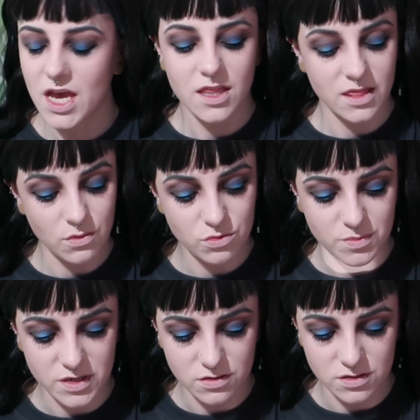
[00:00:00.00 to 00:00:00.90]
That would
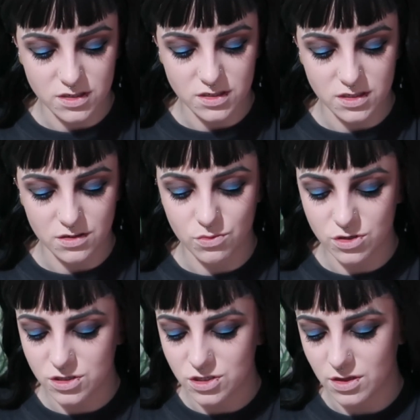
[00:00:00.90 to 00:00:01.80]
be a good idea. We're going
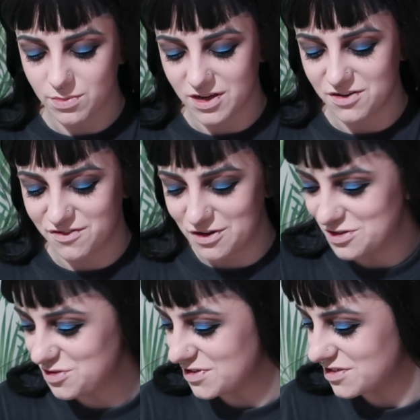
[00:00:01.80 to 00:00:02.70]
to do lip liner
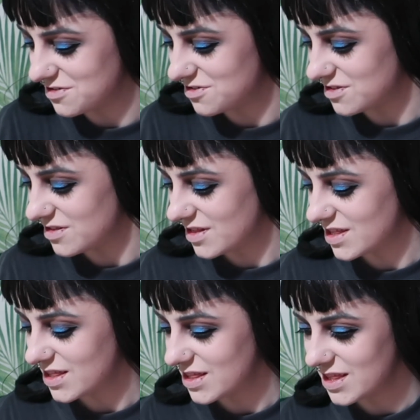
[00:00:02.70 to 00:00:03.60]
first because
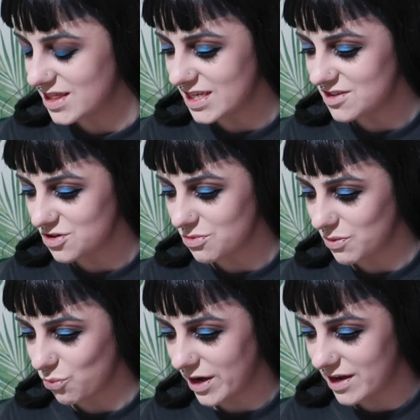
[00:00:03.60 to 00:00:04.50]
these are quite
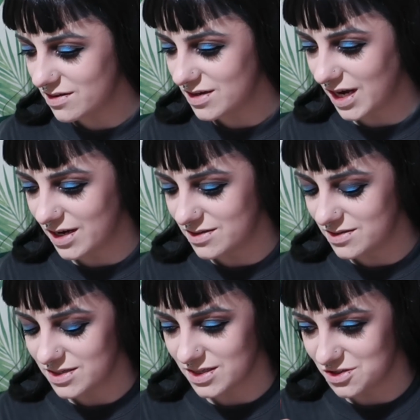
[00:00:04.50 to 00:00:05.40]
wet
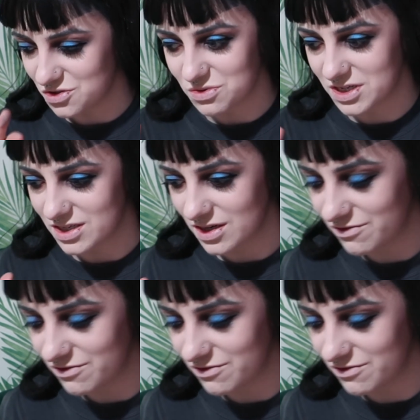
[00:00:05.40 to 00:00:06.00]
and I don't want to get it